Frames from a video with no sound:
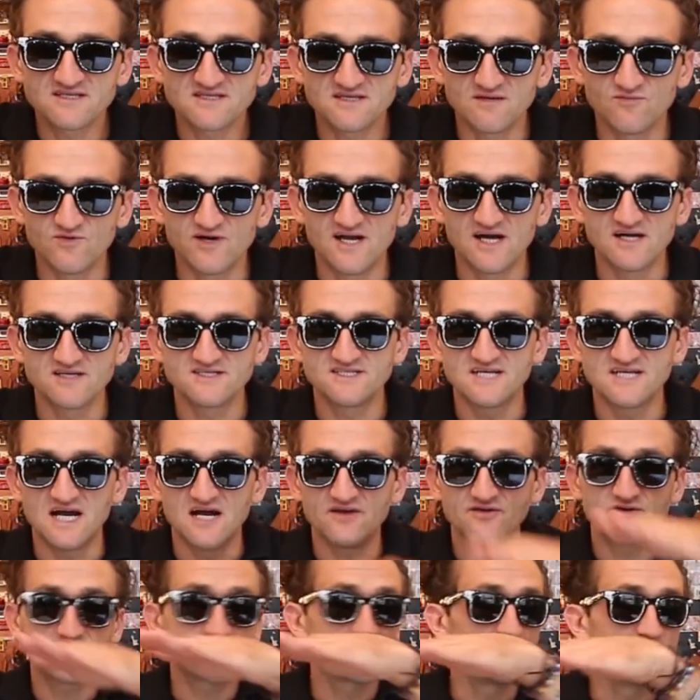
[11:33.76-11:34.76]
someone else
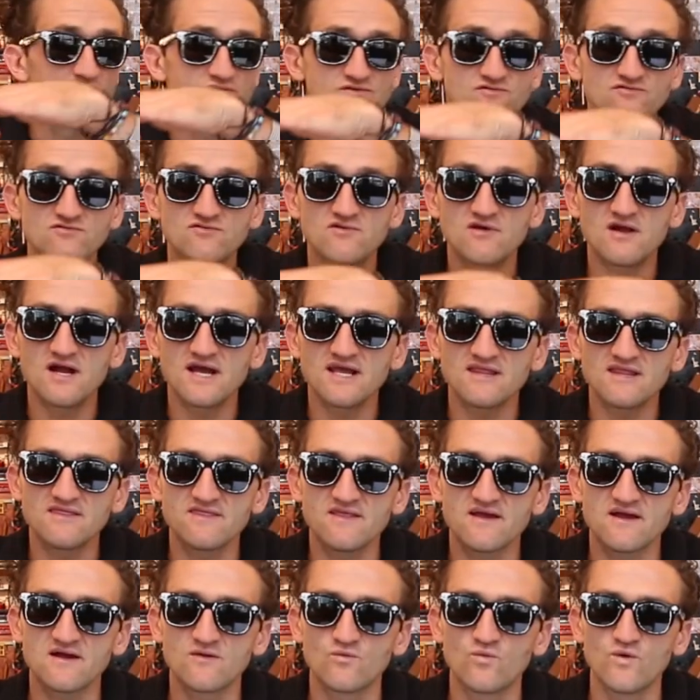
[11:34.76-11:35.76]
down, you're going right
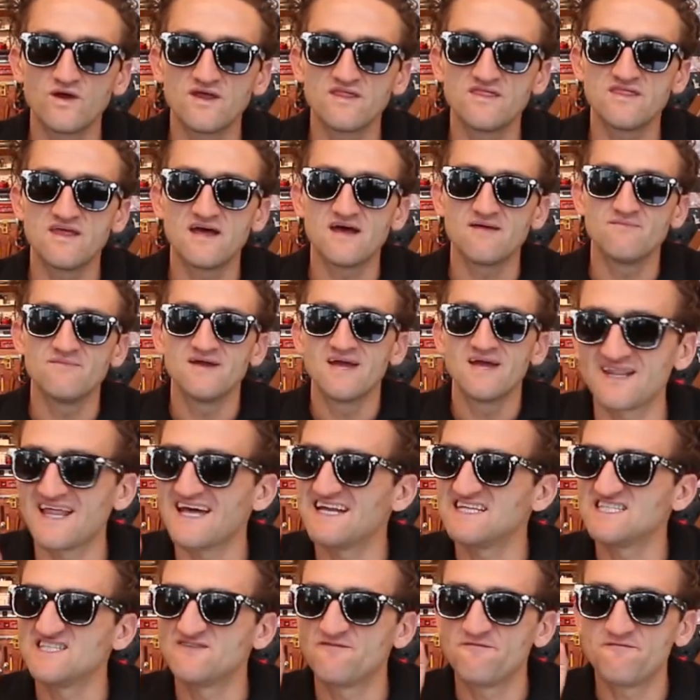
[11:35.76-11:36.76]
there with them.
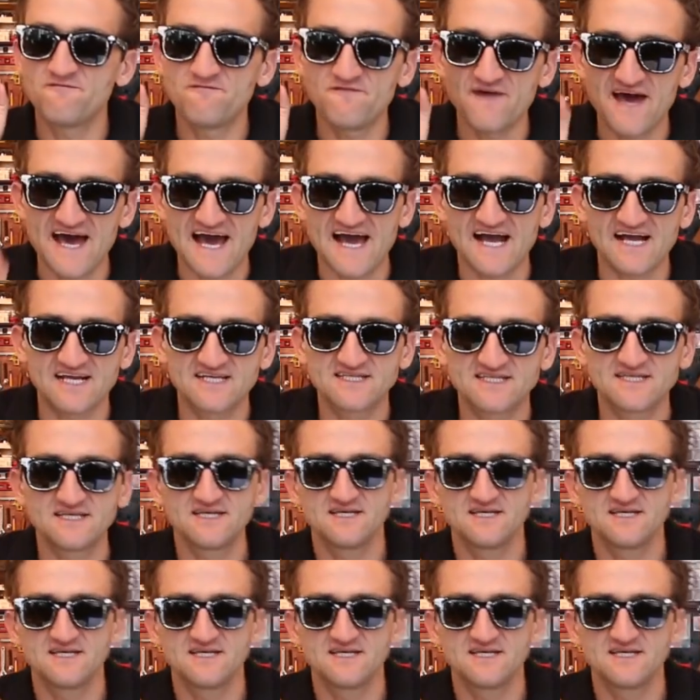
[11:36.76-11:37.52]
That is fact.